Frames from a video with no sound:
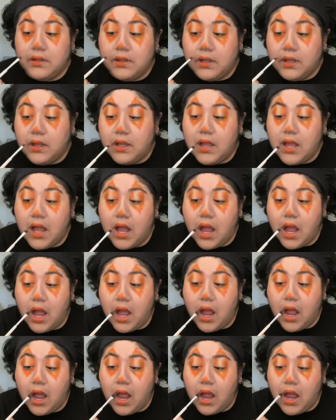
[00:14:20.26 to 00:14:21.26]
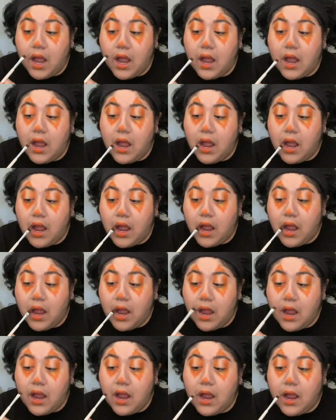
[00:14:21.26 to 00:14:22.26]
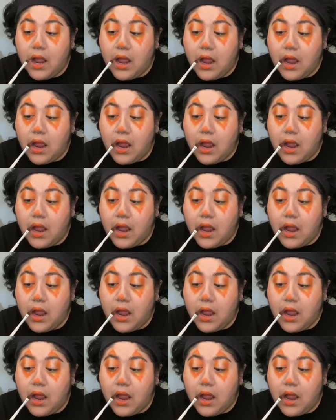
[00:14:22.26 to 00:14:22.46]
Nothing is said.